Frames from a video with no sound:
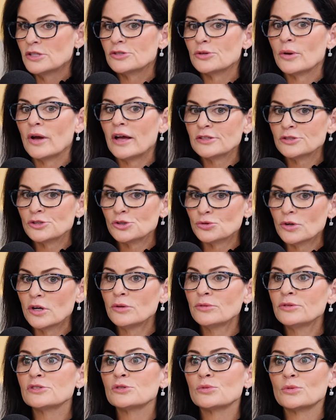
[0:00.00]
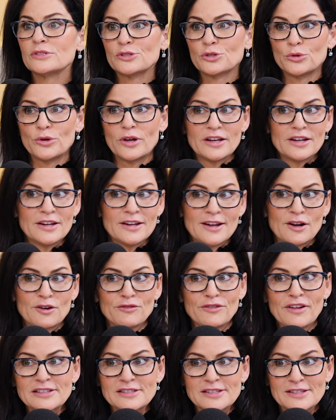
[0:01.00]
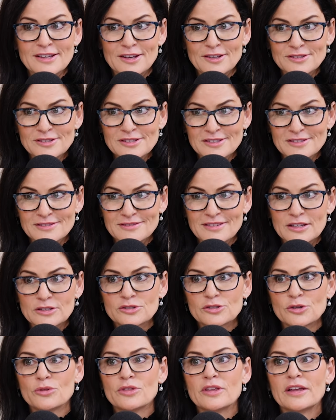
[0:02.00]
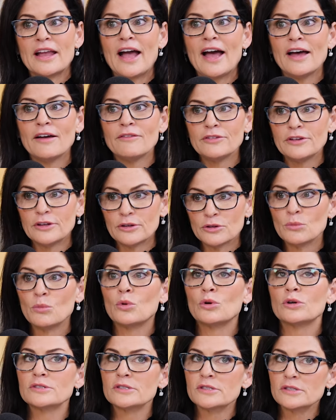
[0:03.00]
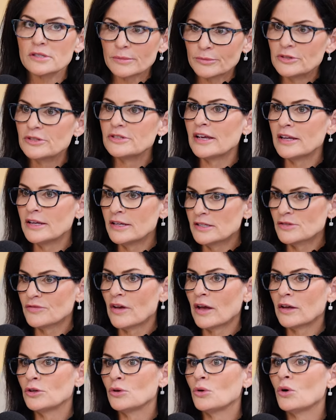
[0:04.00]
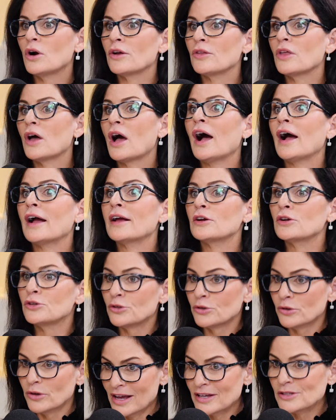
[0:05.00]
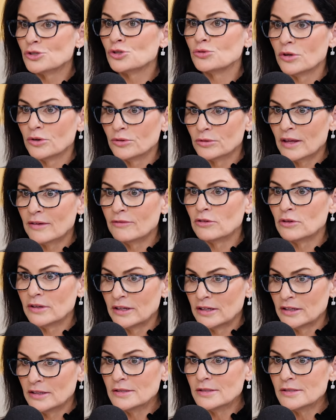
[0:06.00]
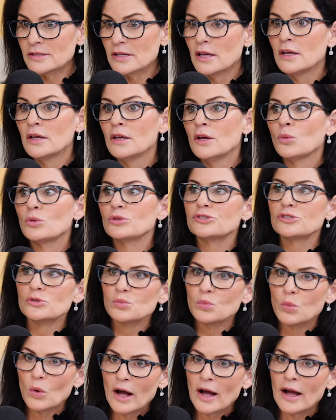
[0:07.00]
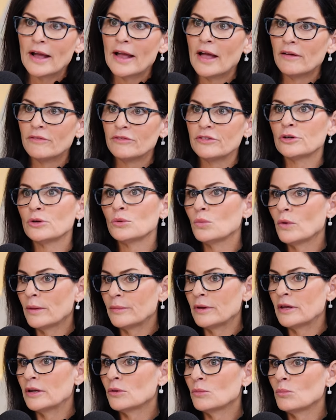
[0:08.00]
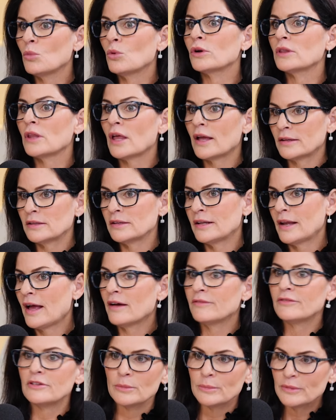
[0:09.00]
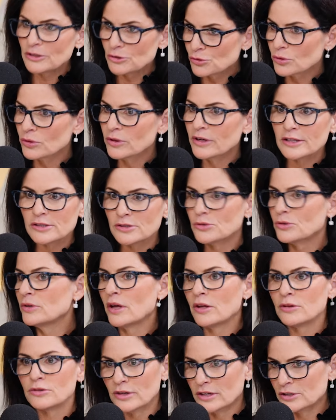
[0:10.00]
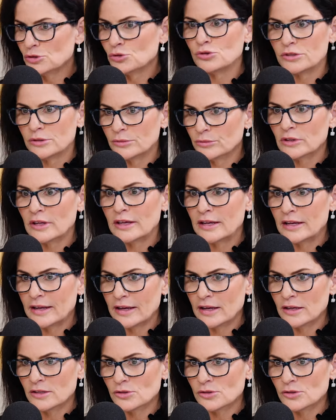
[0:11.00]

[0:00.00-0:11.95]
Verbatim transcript: So, estrone is what's created in our fat cells so the heavier, the more subcutaneous fat you are, the higher your estrone level is, which is why heavier women are more likely to have endometrial cancer and other estrogen related